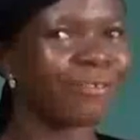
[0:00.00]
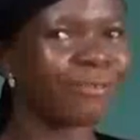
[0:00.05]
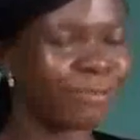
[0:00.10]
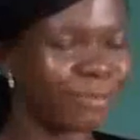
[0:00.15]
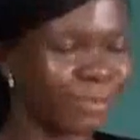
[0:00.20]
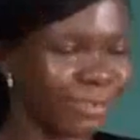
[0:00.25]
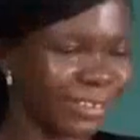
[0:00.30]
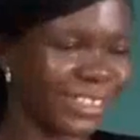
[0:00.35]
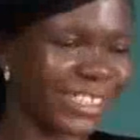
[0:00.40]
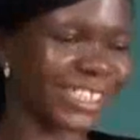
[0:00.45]

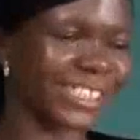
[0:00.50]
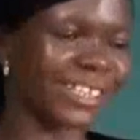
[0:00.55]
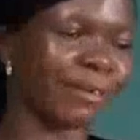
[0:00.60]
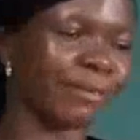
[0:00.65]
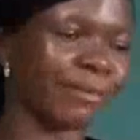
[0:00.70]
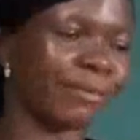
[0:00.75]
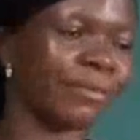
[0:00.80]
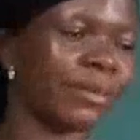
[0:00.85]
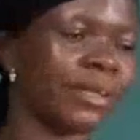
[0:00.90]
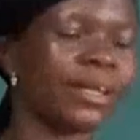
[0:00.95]
full
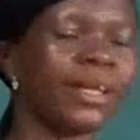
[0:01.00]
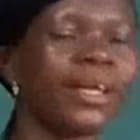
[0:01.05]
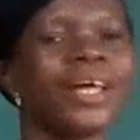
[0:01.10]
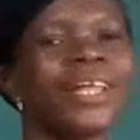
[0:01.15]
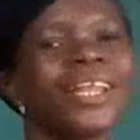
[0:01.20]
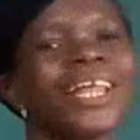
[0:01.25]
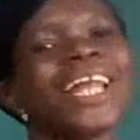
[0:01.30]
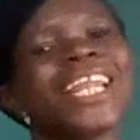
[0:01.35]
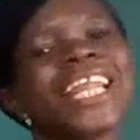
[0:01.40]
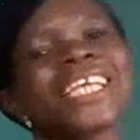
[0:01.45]
stop.
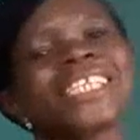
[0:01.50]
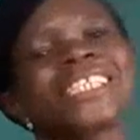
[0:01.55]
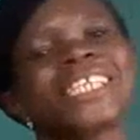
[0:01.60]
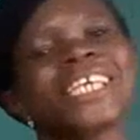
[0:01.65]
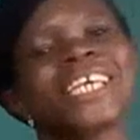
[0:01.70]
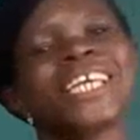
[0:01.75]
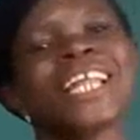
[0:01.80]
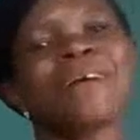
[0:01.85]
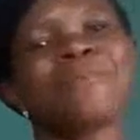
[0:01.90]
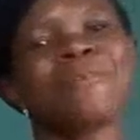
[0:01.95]
Now let's
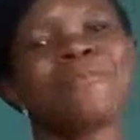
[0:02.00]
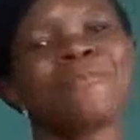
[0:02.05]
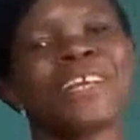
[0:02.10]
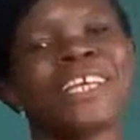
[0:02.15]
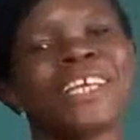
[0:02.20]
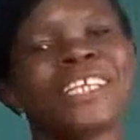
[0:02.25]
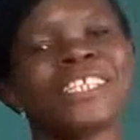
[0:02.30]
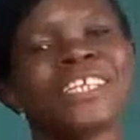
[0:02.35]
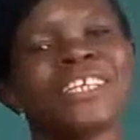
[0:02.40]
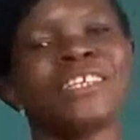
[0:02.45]
see the
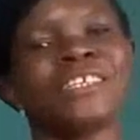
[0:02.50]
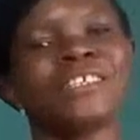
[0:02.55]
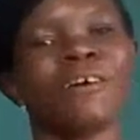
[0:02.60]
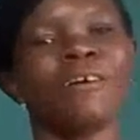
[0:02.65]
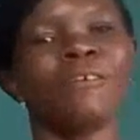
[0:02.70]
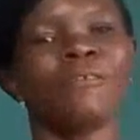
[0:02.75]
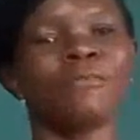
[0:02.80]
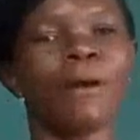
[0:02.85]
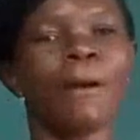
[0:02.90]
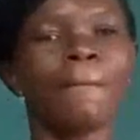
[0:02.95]
abbreviations
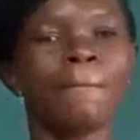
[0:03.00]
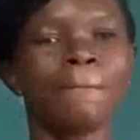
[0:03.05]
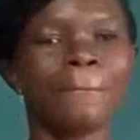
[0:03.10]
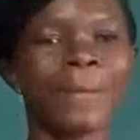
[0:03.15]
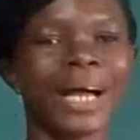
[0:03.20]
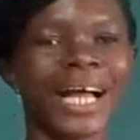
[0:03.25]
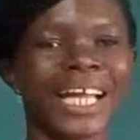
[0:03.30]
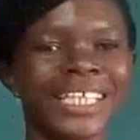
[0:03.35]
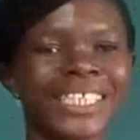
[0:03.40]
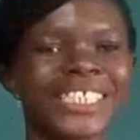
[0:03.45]
of
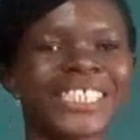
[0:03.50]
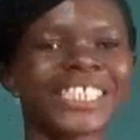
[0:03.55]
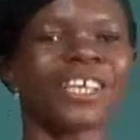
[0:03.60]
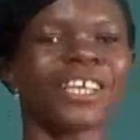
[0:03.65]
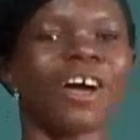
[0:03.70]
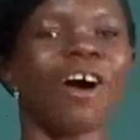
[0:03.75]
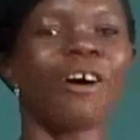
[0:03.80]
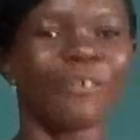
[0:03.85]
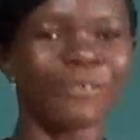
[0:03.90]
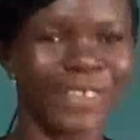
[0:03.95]
months
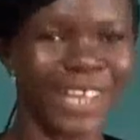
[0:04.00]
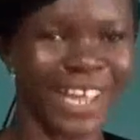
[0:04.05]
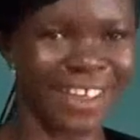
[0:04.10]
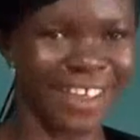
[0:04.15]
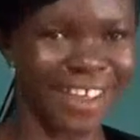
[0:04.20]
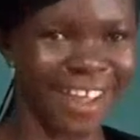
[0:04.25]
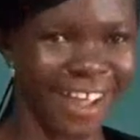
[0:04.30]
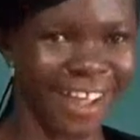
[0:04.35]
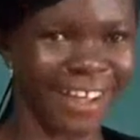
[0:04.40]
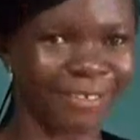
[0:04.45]
of the
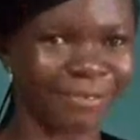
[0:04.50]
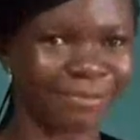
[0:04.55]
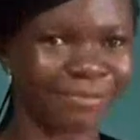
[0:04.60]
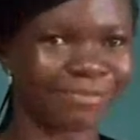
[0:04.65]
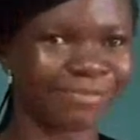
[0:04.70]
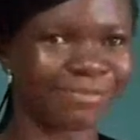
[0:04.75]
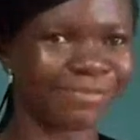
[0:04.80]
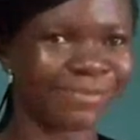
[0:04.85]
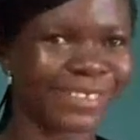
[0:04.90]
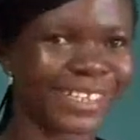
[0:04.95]
year.
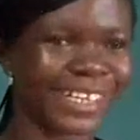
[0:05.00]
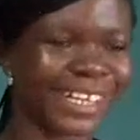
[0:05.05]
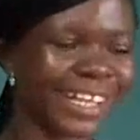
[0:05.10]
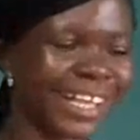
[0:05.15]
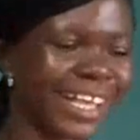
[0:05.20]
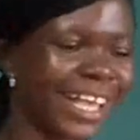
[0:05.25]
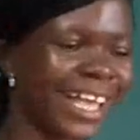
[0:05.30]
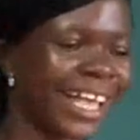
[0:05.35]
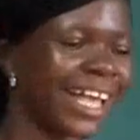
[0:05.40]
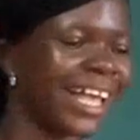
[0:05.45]

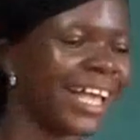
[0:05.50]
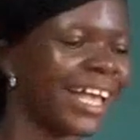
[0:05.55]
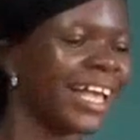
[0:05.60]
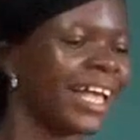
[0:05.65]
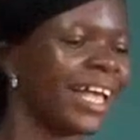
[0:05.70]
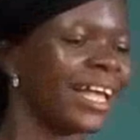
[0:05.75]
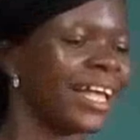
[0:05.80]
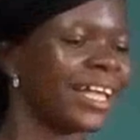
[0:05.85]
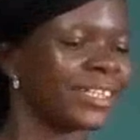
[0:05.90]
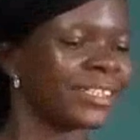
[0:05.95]

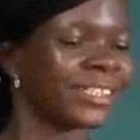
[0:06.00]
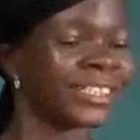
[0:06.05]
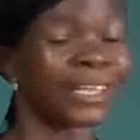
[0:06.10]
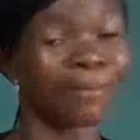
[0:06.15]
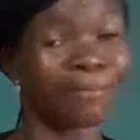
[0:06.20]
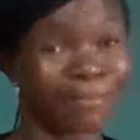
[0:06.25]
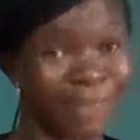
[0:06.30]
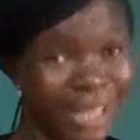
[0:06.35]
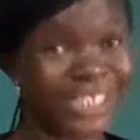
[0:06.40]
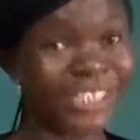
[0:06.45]

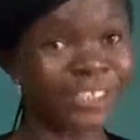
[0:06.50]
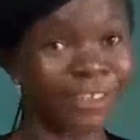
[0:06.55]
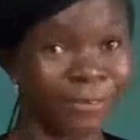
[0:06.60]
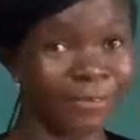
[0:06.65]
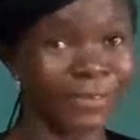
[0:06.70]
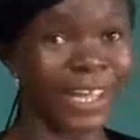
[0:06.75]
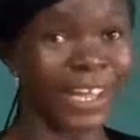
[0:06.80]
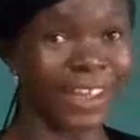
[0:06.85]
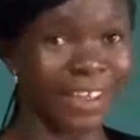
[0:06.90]
Some months of the